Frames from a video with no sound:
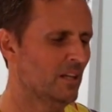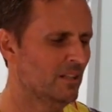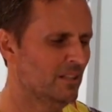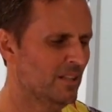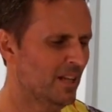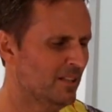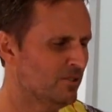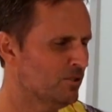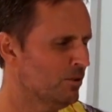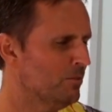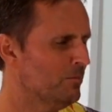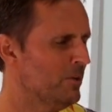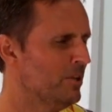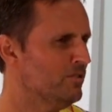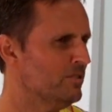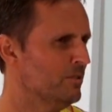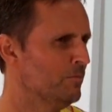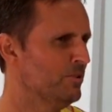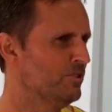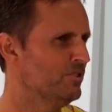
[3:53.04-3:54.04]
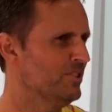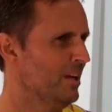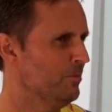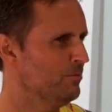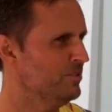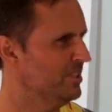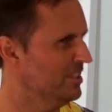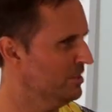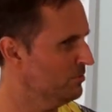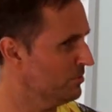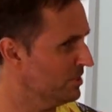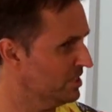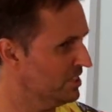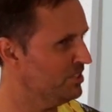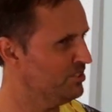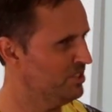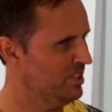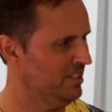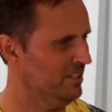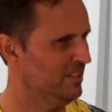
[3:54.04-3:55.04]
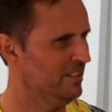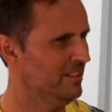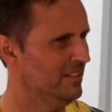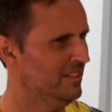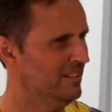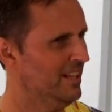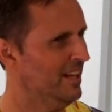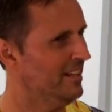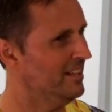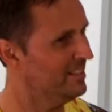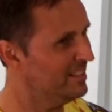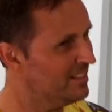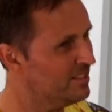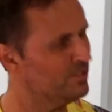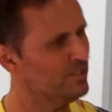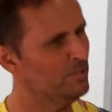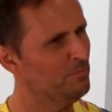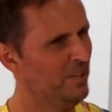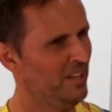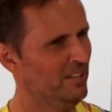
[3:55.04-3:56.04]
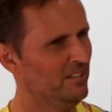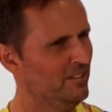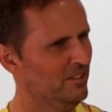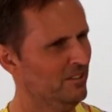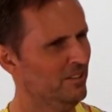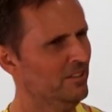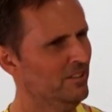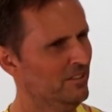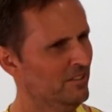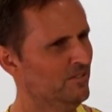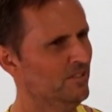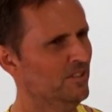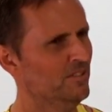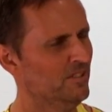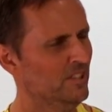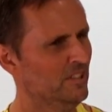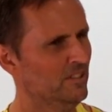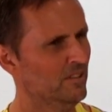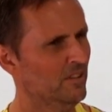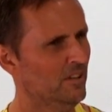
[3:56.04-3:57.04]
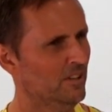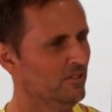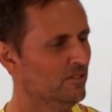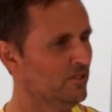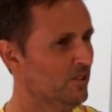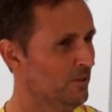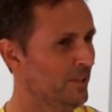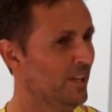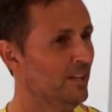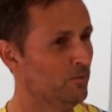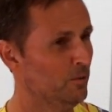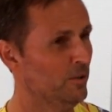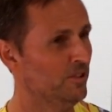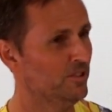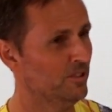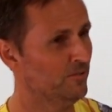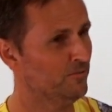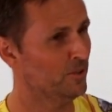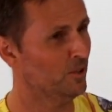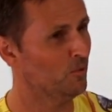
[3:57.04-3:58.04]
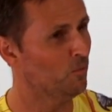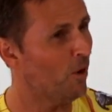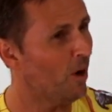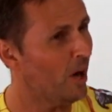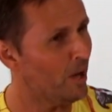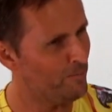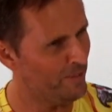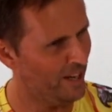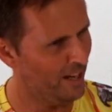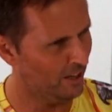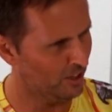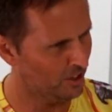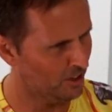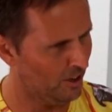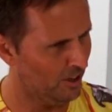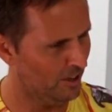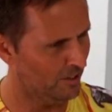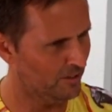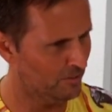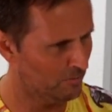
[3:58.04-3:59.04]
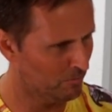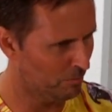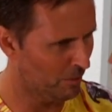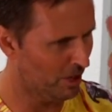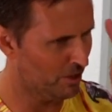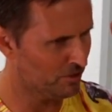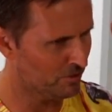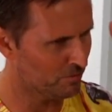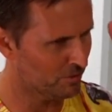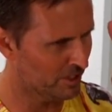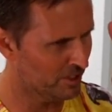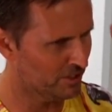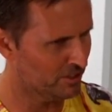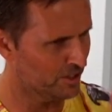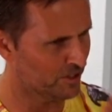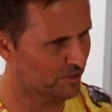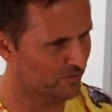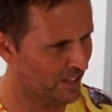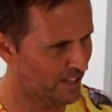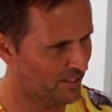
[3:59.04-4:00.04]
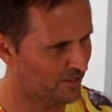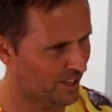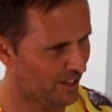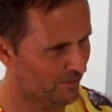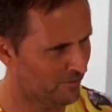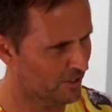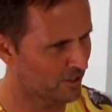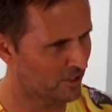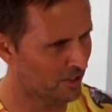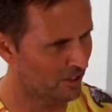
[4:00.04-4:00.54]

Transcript: there's almost the presumption in religion that it is dependent on an existing God. So, in other words, if you wipe out God, most religious face over the